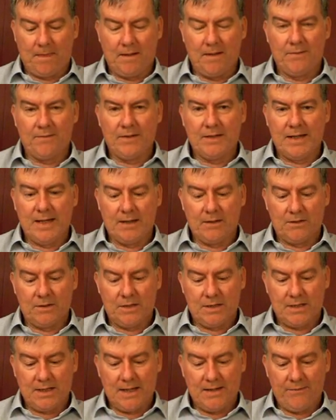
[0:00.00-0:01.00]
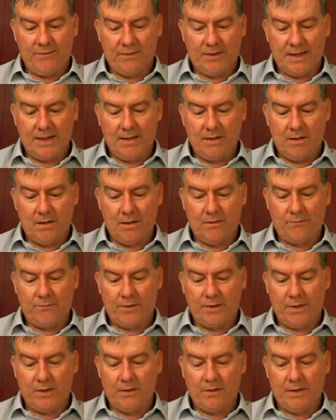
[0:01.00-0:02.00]
if it cannot safely
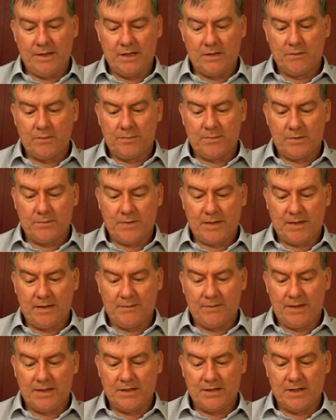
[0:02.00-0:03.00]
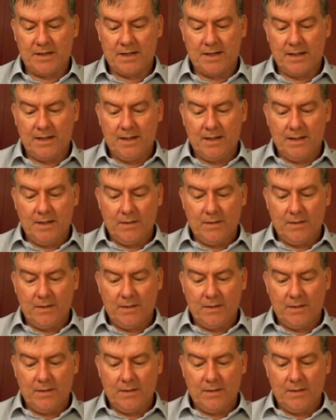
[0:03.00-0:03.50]
offer a new lease to a prospective lessee